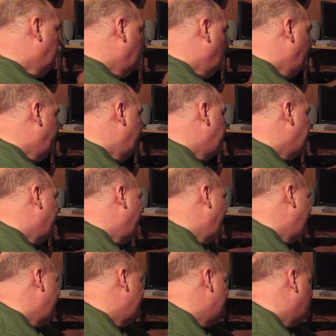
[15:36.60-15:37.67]
Now, hidden
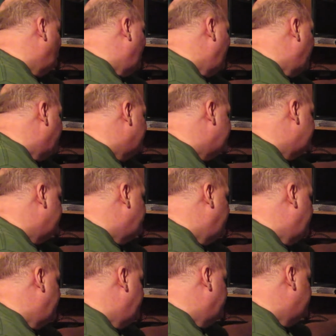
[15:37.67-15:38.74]
behind these wires is
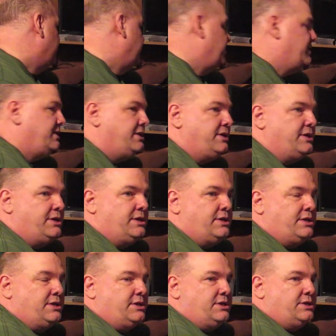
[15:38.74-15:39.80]
my
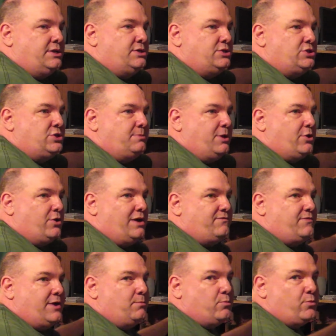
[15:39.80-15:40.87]
2-meter
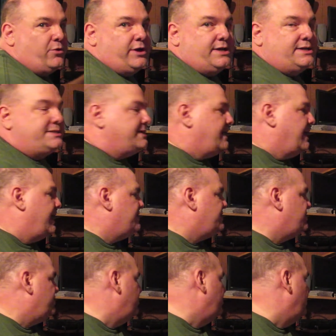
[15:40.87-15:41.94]
FM rig. It's a
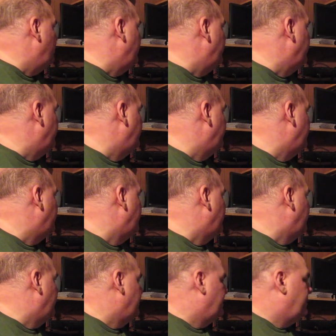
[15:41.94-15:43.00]
Yaesu
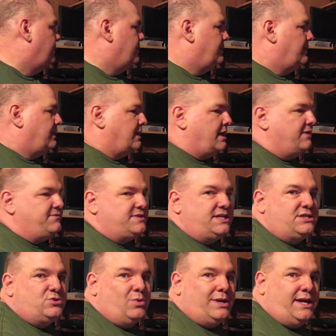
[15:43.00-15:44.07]

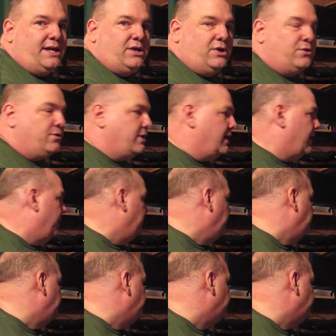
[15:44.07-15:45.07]
FT-221R.